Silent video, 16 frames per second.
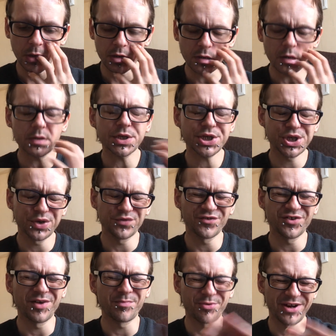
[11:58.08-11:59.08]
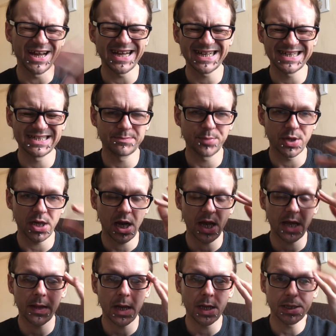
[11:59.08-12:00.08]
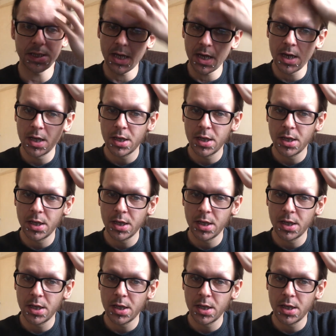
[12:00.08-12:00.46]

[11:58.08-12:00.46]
Not that children are bricks, but you get the idea.